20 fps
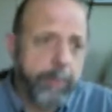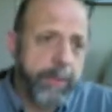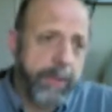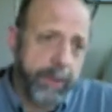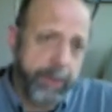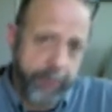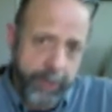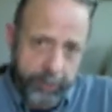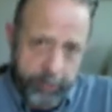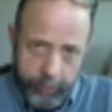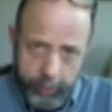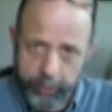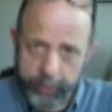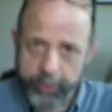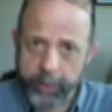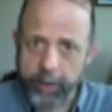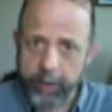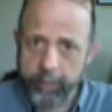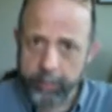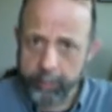because that's where
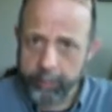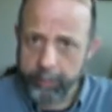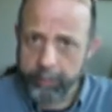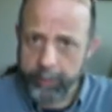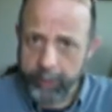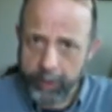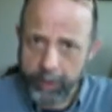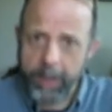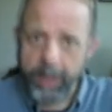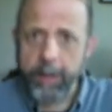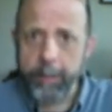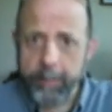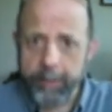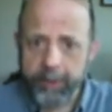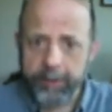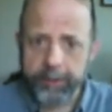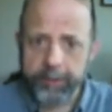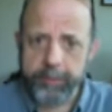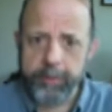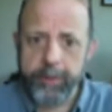their hub
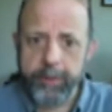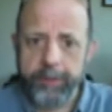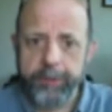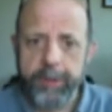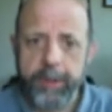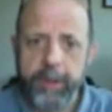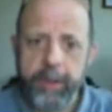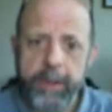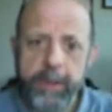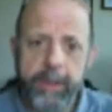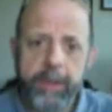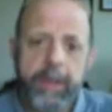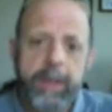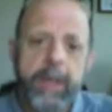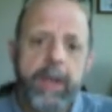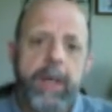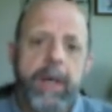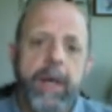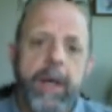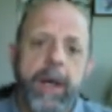is for this area.
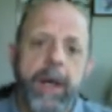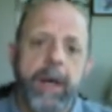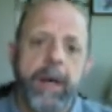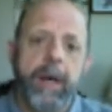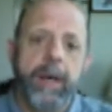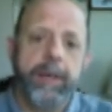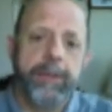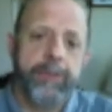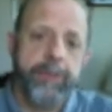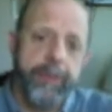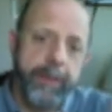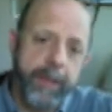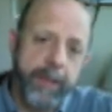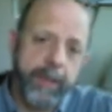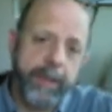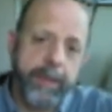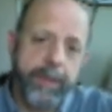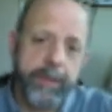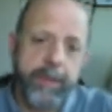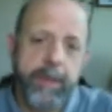
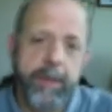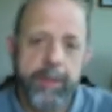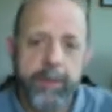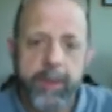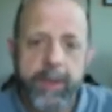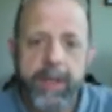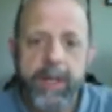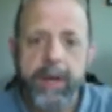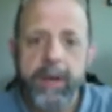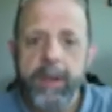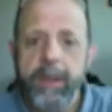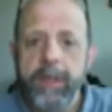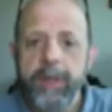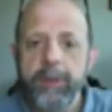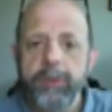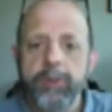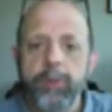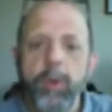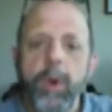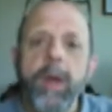Sedalia, the other
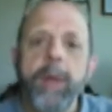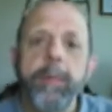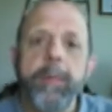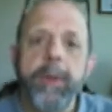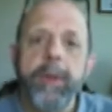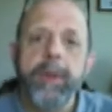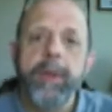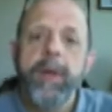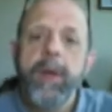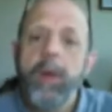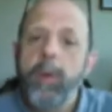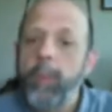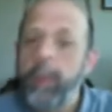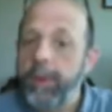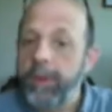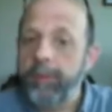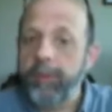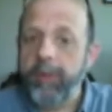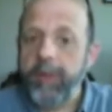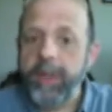carriers, Whiteman,
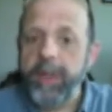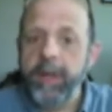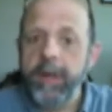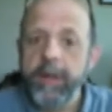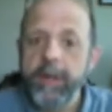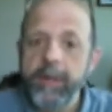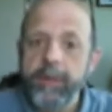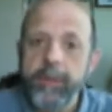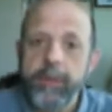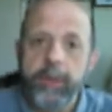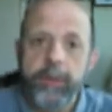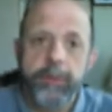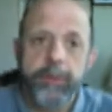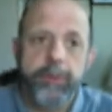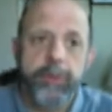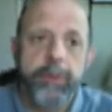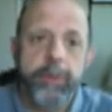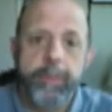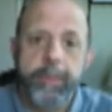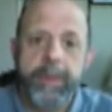whatever carrier
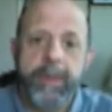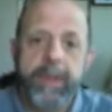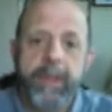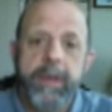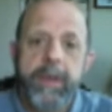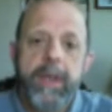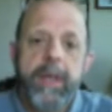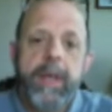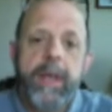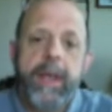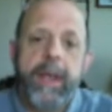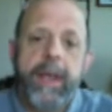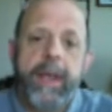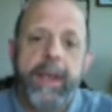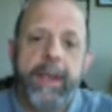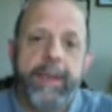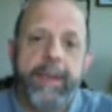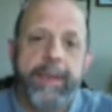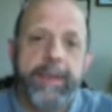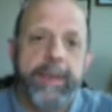those could be,
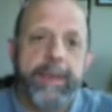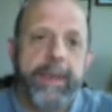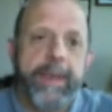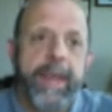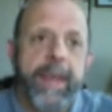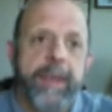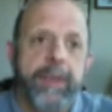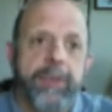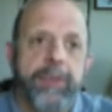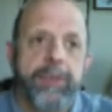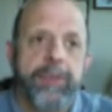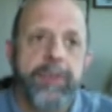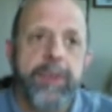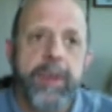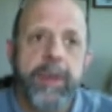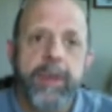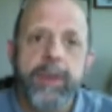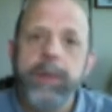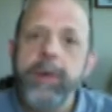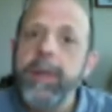and Kansas
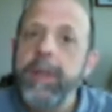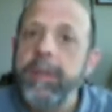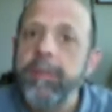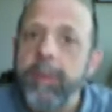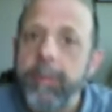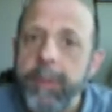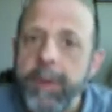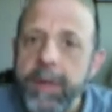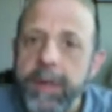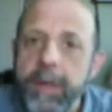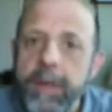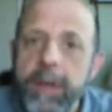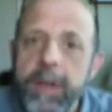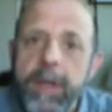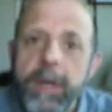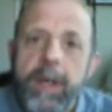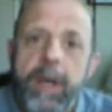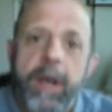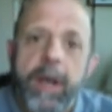City could even be